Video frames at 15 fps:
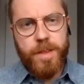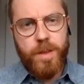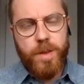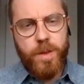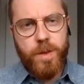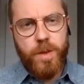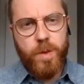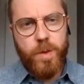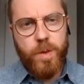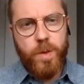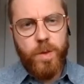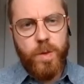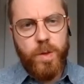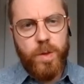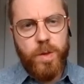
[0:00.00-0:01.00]

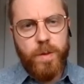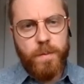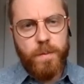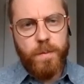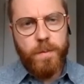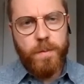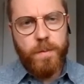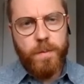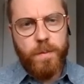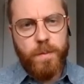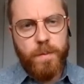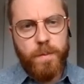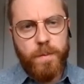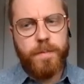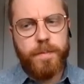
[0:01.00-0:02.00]

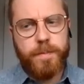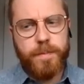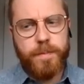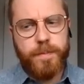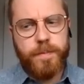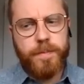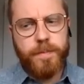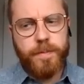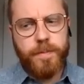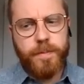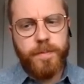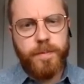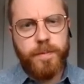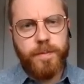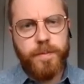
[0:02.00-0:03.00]

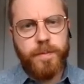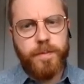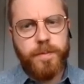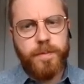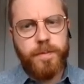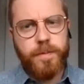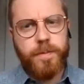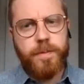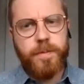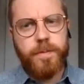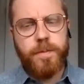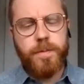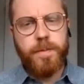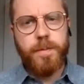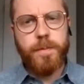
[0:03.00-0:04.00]

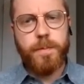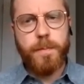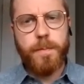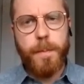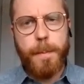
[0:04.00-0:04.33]
(not speaking)